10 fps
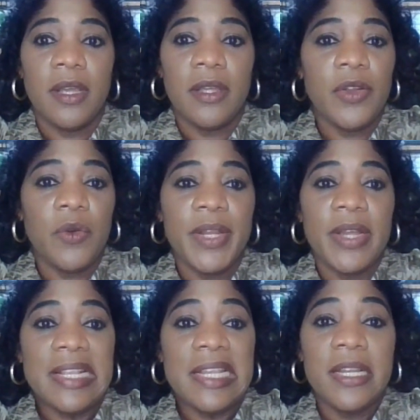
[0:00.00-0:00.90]
when
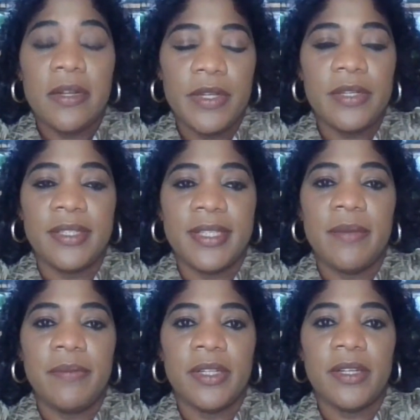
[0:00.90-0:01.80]
I literally just
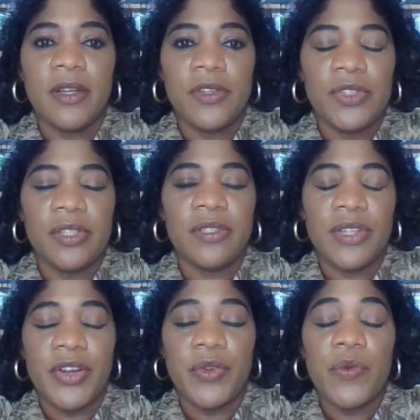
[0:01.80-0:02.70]
came to the country to
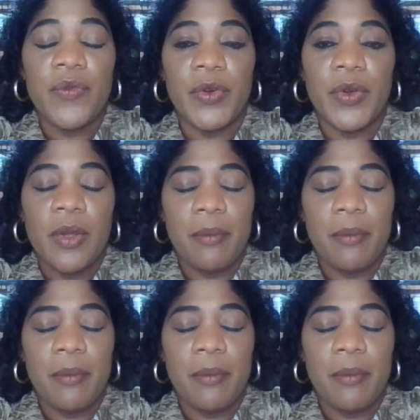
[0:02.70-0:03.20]
start over.